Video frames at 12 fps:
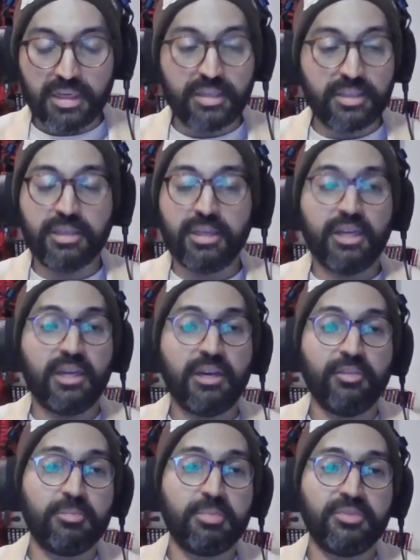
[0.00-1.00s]

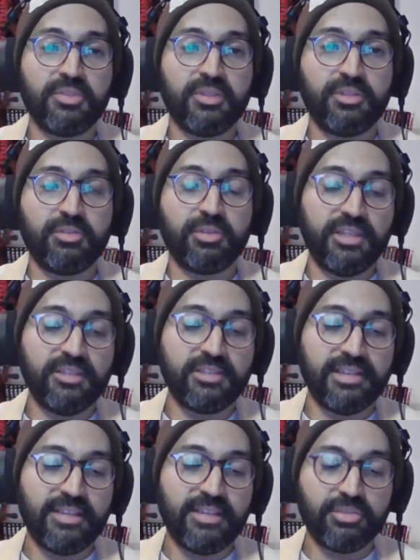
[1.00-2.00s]
100% agree. His
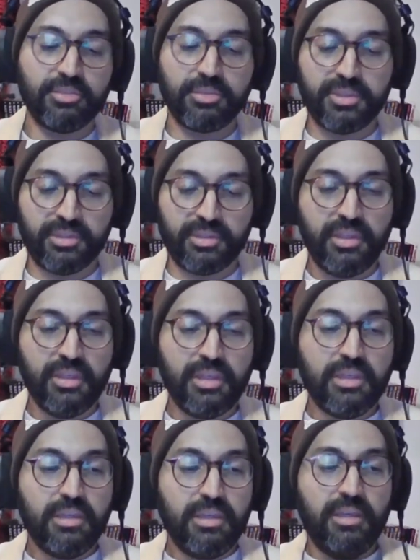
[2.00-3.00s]
lettering
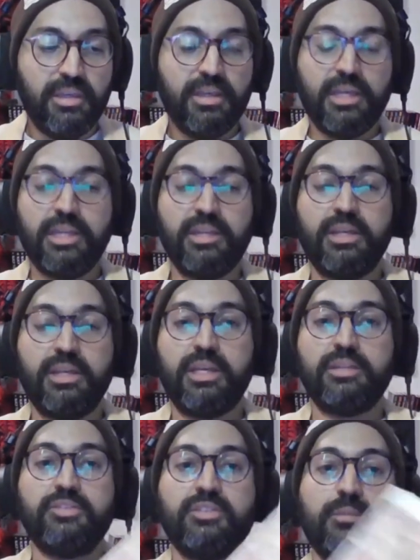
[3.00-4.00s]
in some